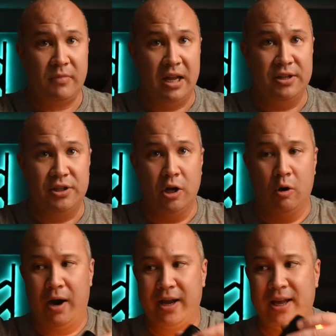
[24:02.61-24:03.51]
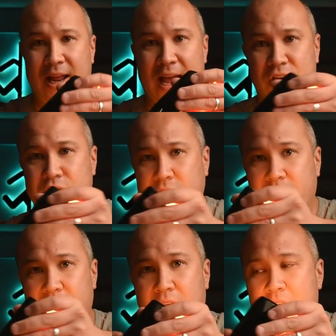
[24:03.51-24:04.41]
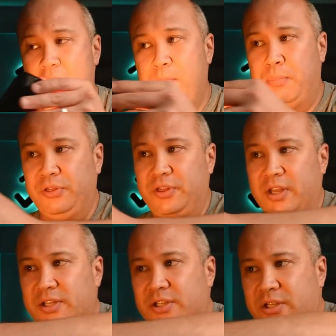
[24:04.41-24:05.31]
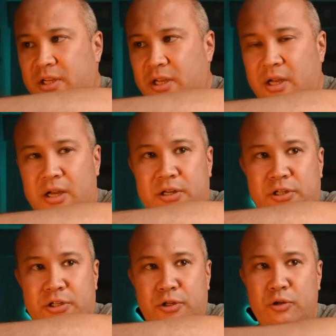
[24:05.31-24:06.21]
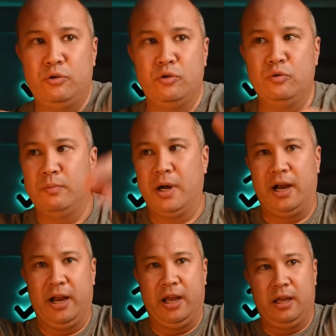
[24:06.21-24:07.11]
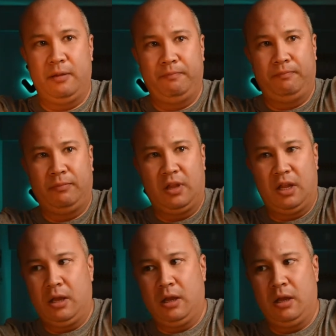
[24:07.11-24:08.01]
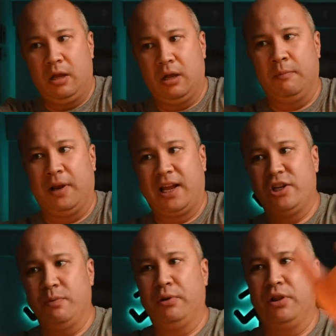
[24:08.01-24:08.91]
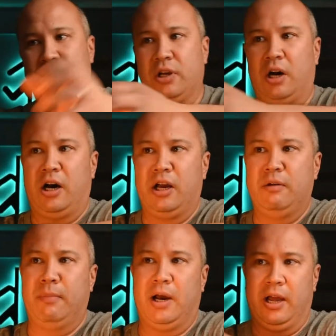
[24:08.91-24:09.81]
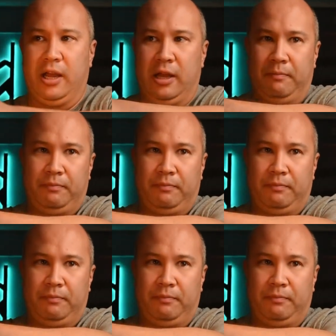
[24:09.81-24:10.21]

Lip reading: So I can actually put this to I might actually put this on my